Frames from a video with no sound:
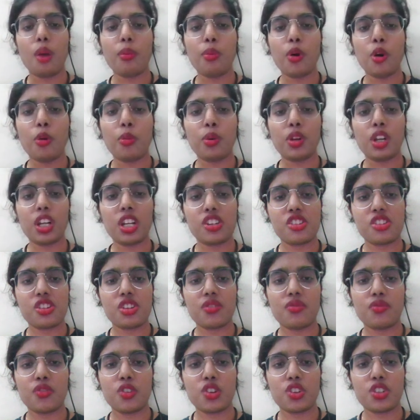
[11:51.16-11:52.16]

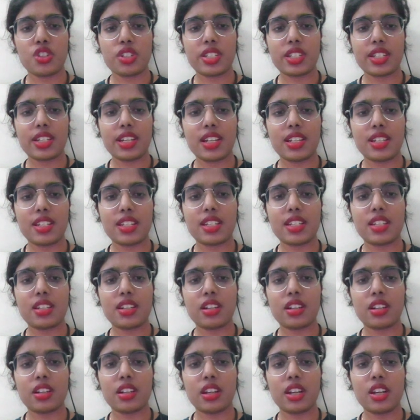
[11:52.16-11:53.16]
population was
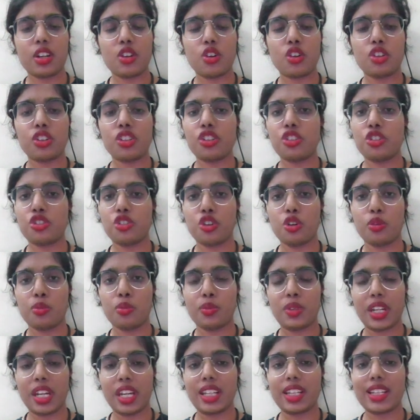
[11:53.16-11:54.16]
considered in order to
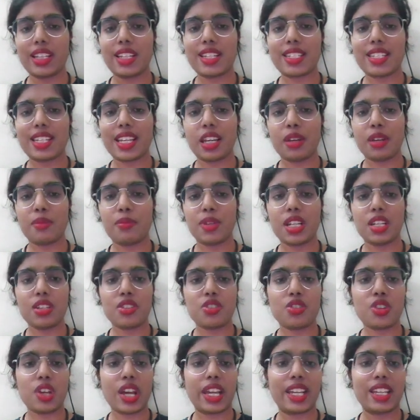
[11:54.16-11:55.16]
obtain this
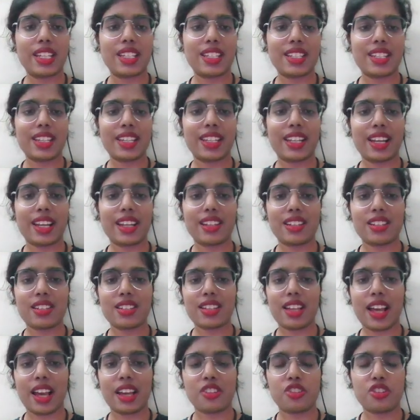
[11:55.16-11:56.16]
segment. So I can see that
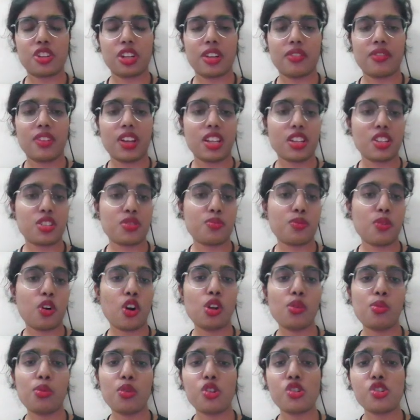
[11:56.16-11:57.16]
it's actually very
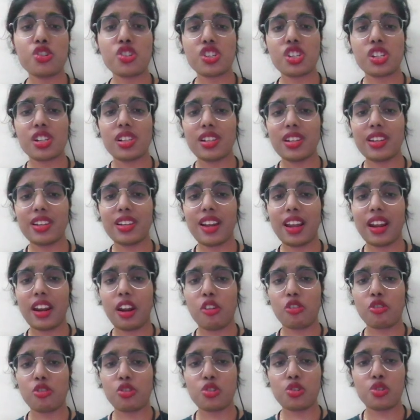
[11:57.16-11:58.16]
small portion,
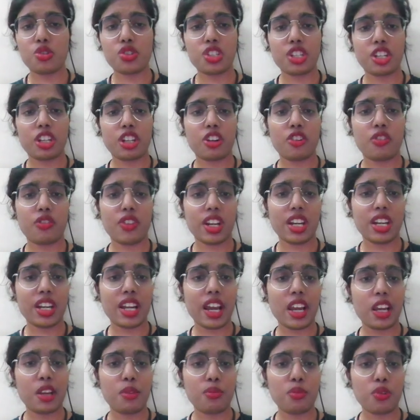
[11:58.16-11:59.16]
around
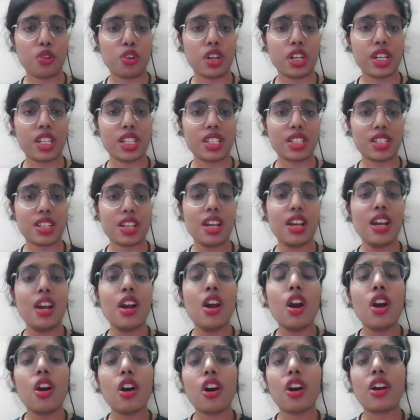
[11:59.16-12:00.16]
2019 points,
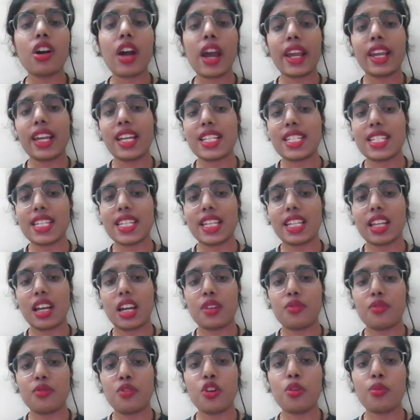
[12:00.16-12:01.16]
or I can say that